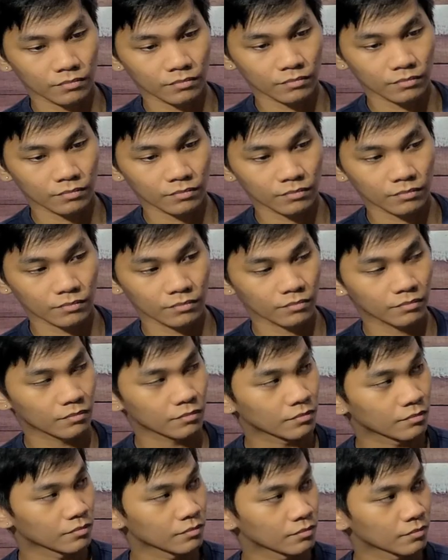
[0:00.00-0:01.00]

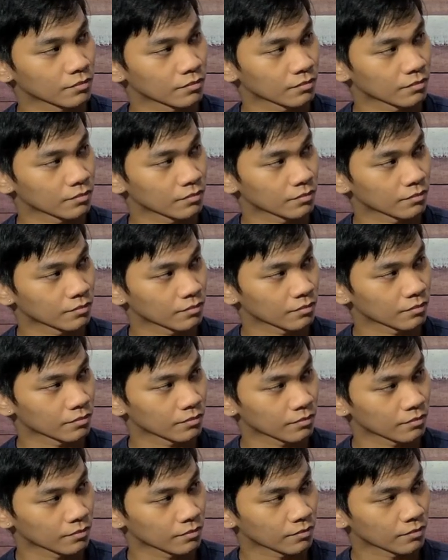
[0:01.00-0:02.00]

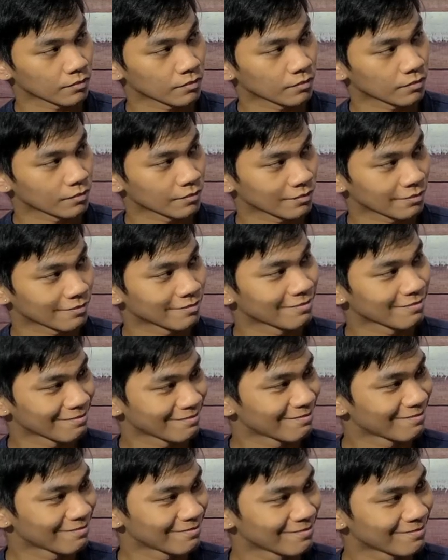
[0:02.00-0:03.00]

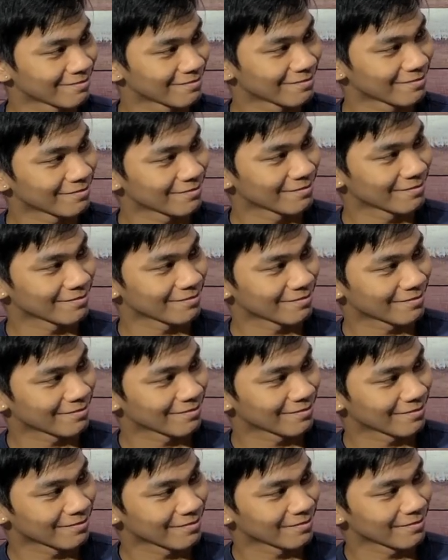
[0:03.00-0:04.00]

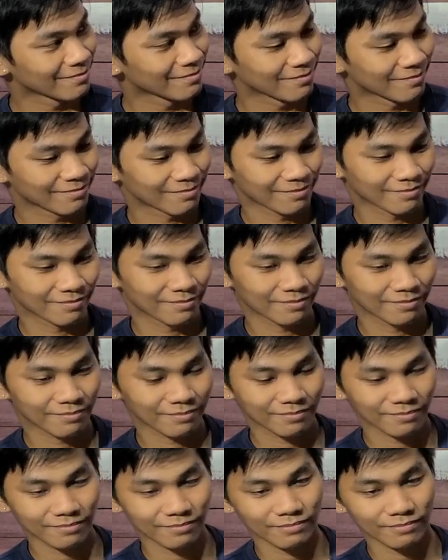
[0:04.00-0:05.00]

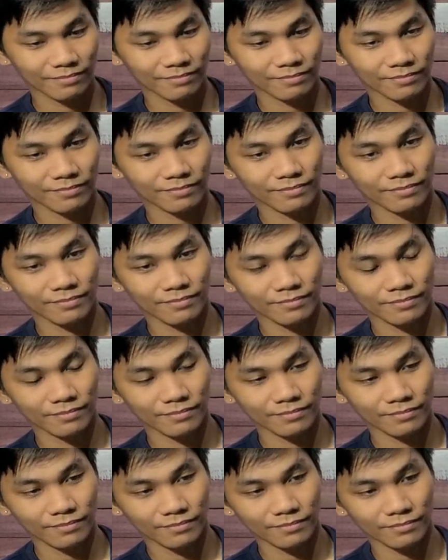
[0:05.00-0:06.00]

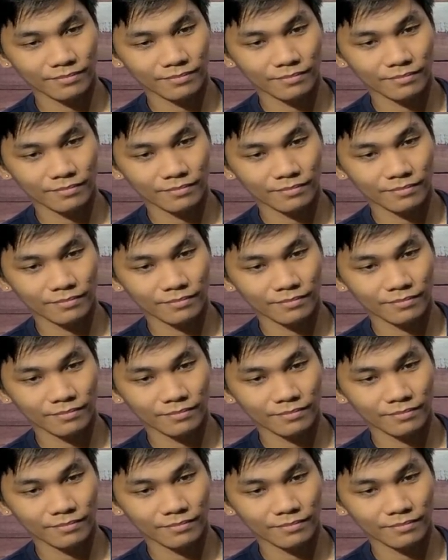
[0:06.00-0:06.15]
No words are spoken by the person on screen.